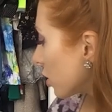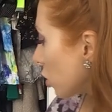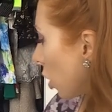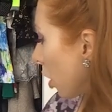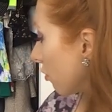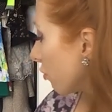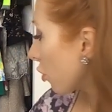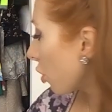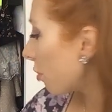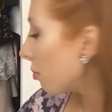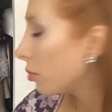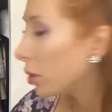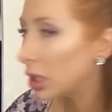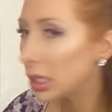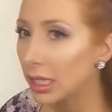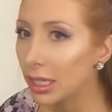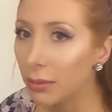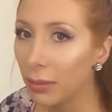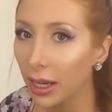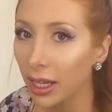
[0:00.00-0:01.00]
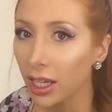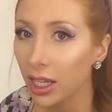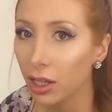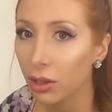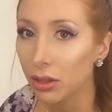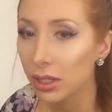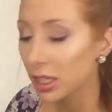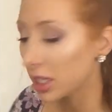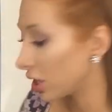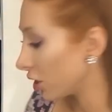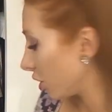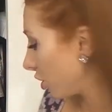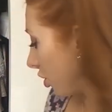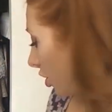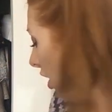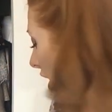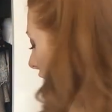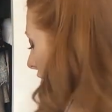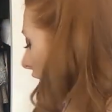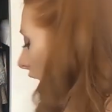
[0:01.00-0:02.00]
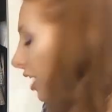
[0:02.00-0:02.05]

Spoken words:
So I've got mostly my heels here,